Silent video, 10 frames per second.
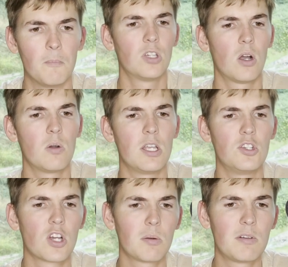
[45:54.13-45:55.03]
So, in
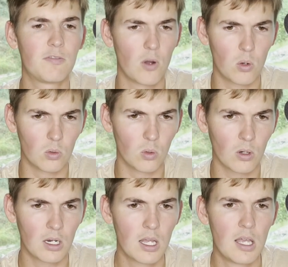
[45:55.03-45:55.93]
German folklore,